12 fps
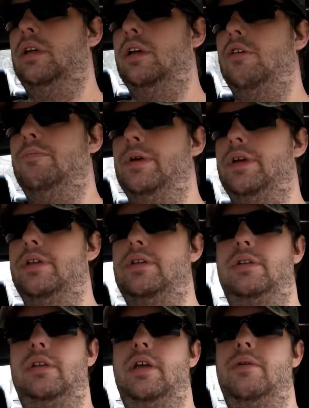I hope it
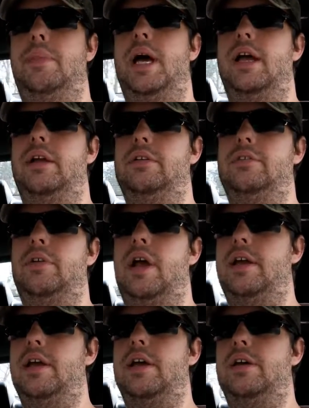get a bite, because
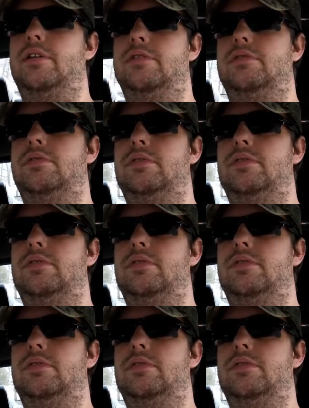right now